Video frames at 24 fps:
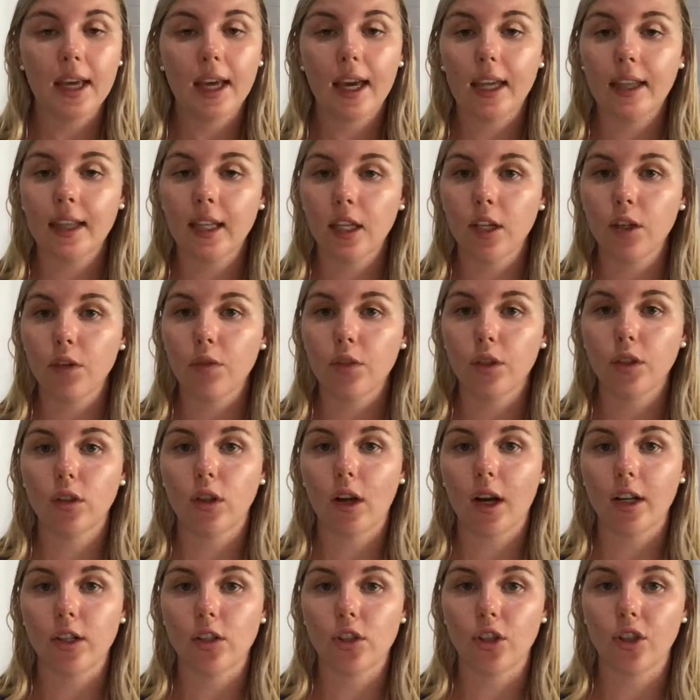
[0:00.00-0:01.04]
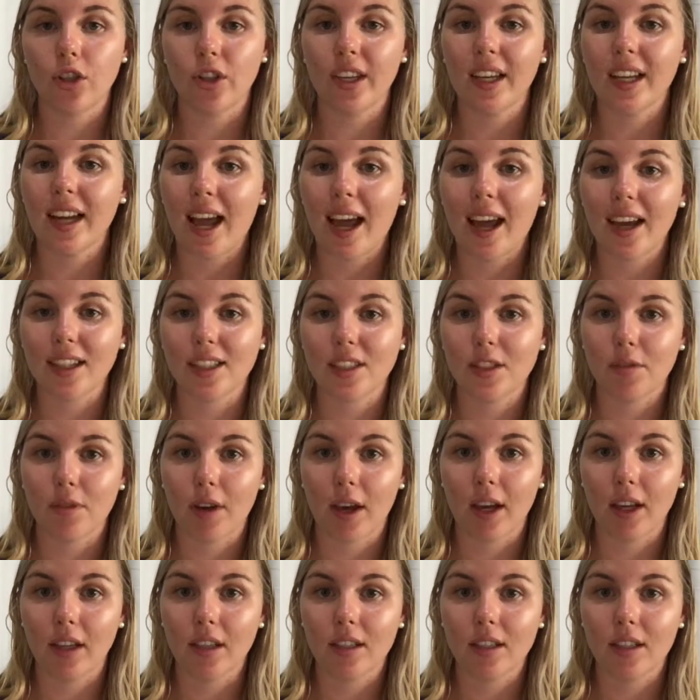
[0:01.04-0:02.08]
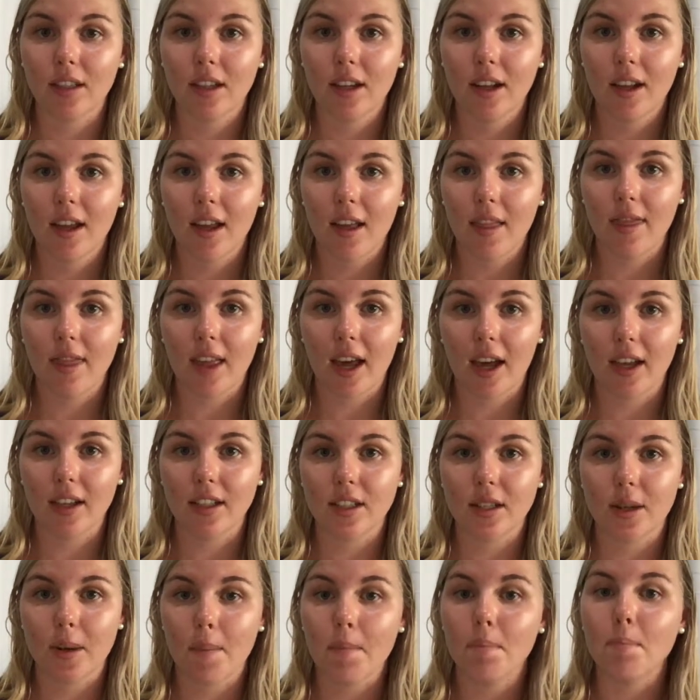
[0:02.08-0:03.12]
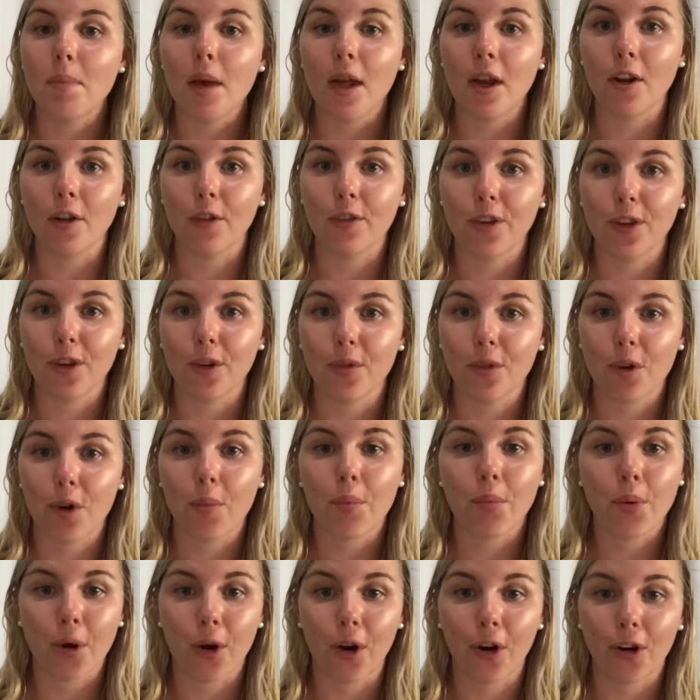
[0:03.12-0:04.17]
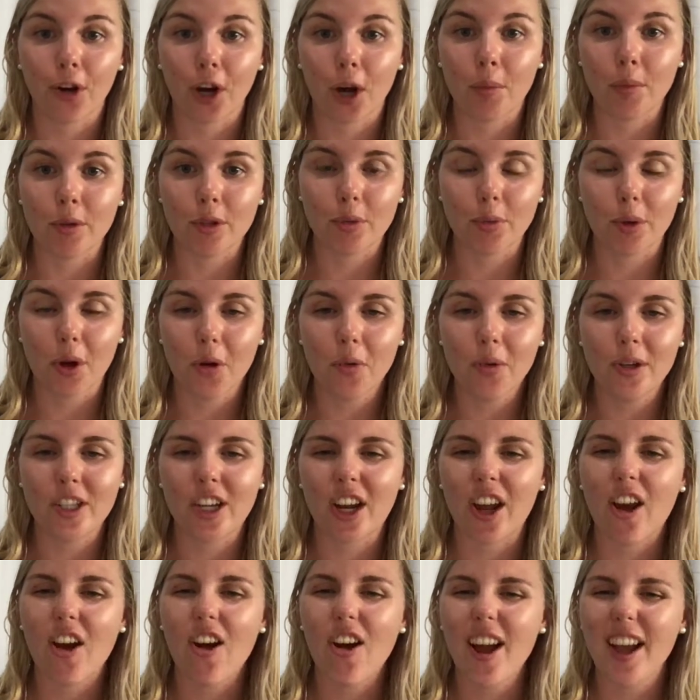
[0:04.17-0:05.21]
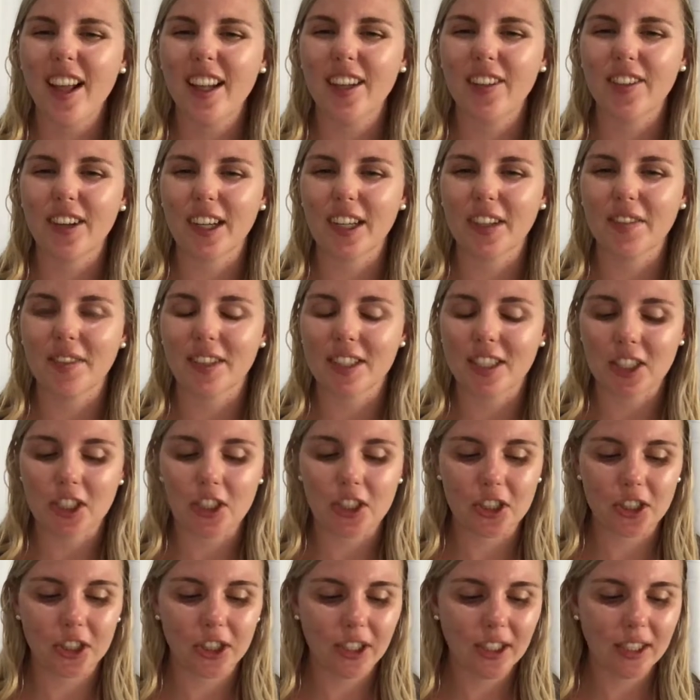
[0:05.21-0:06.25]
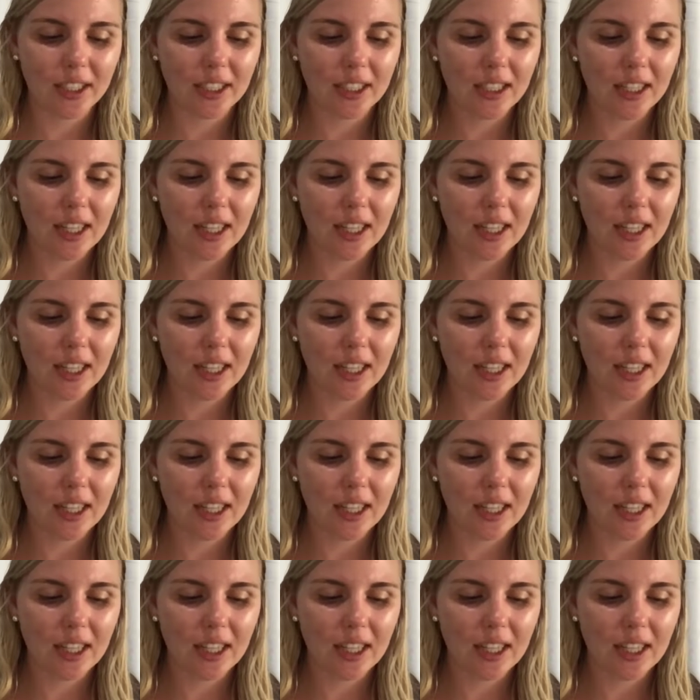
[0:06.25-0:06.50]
And then if you'd like to, you can activate that benefit program as well, which I highly recommend you do.